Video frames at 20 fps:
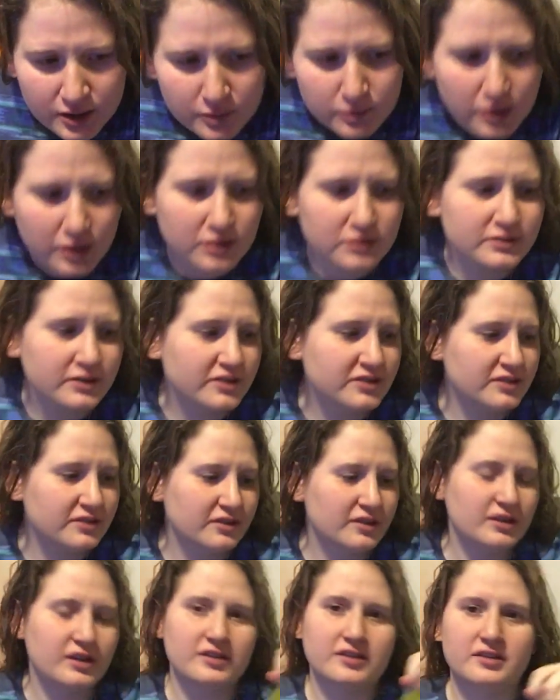Well, this
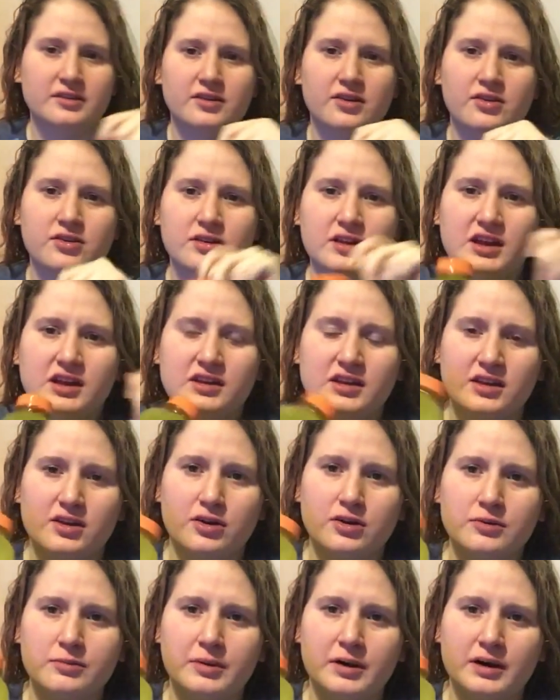isn't necessarily
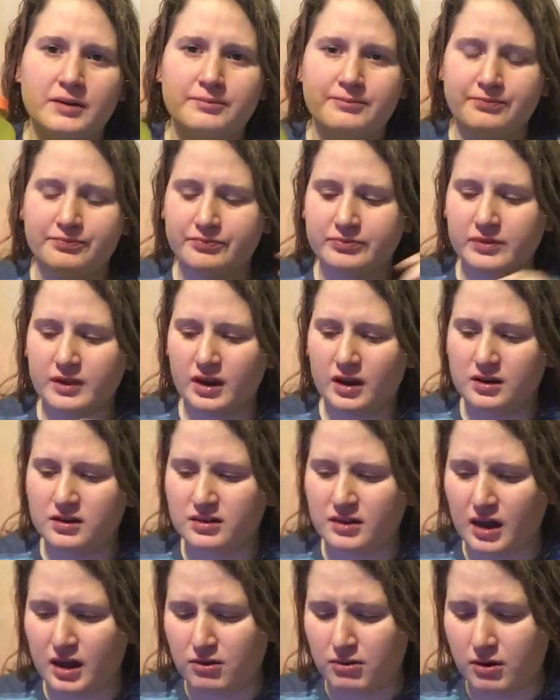clear, but it's
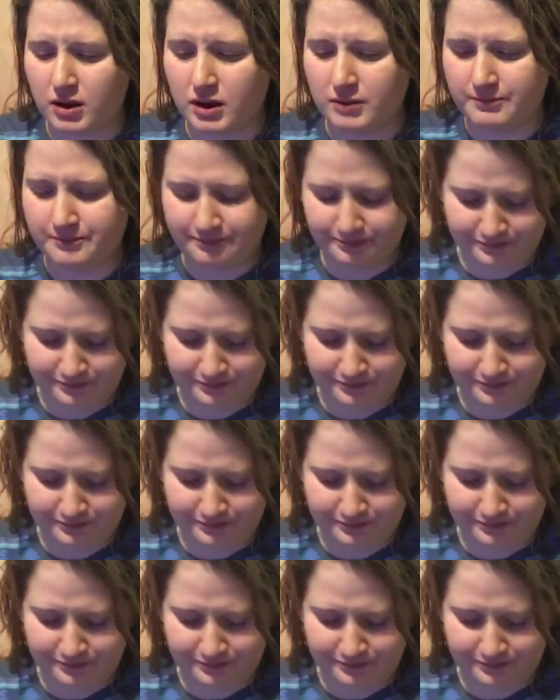Gatorade.